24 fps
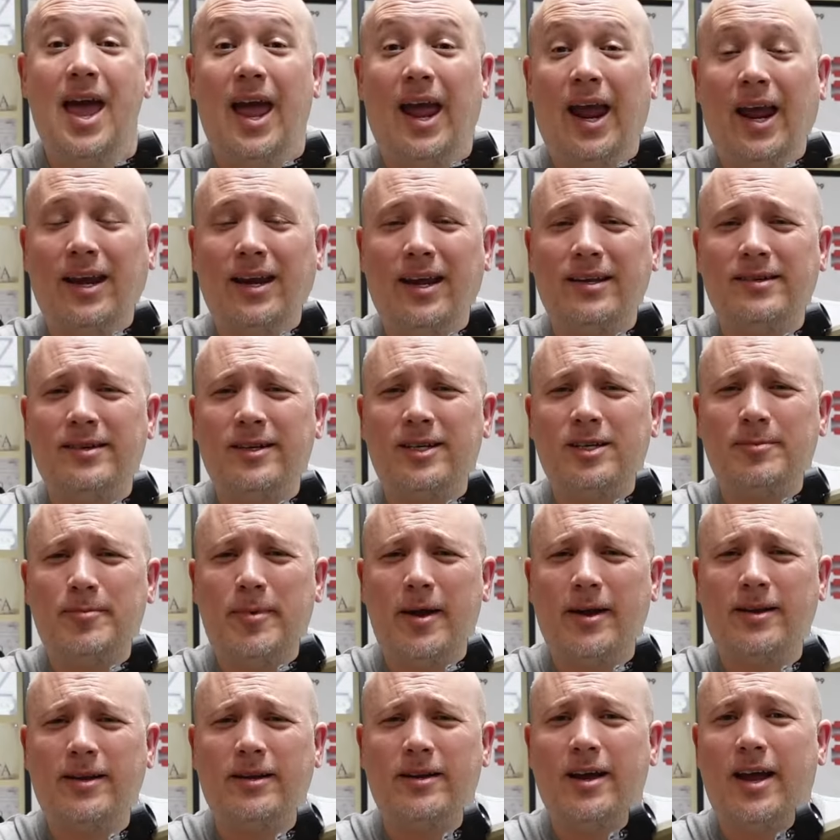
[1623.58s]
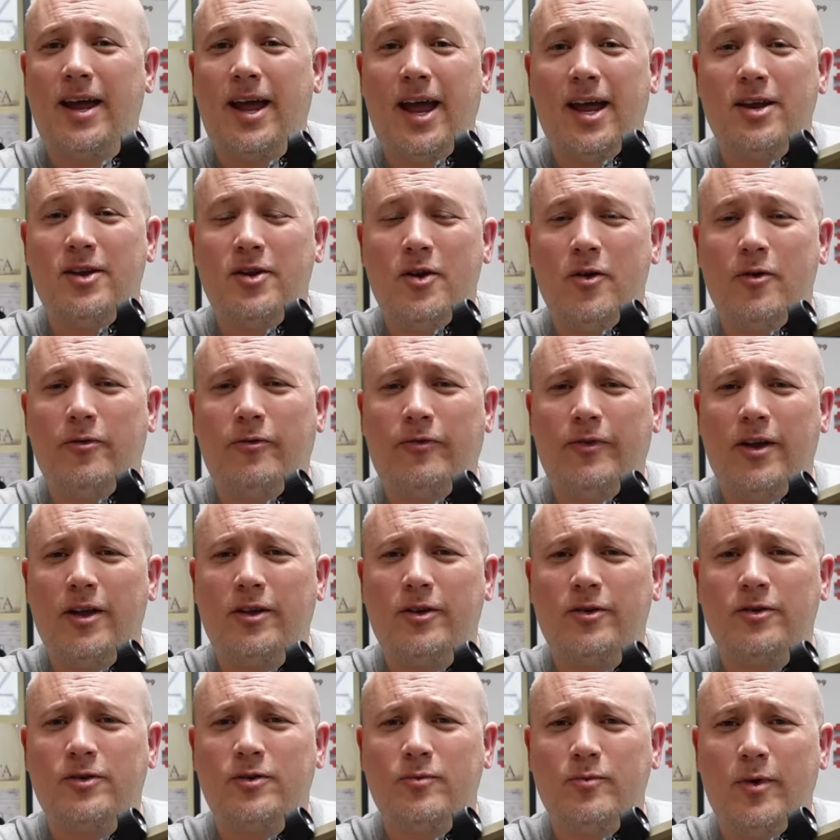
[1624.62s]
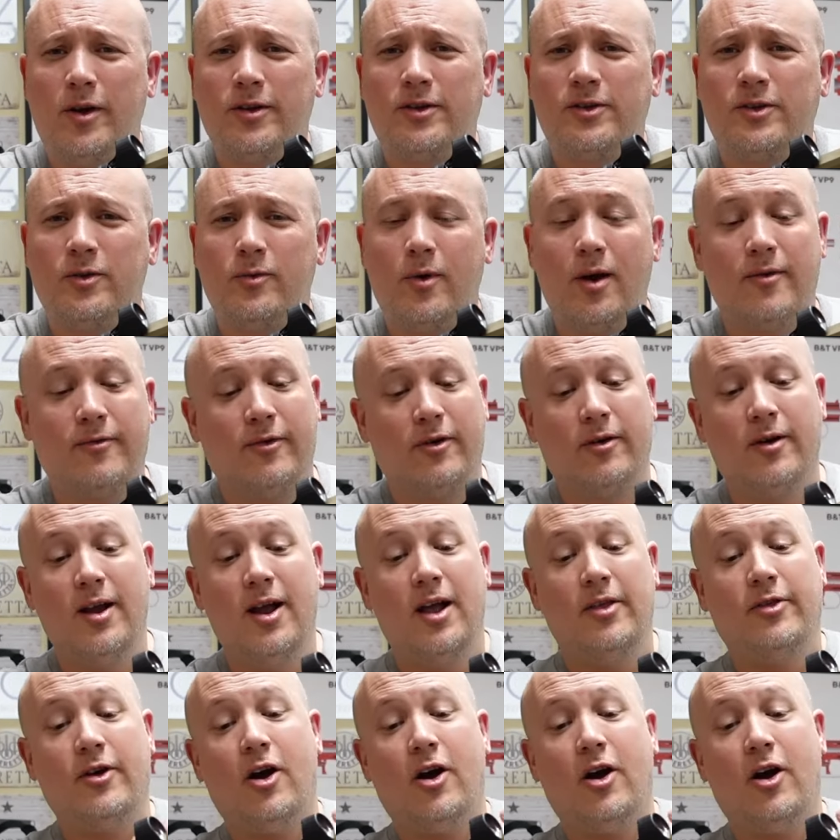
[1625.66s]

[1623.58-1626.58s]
And as expected, I had no failures whatsoever.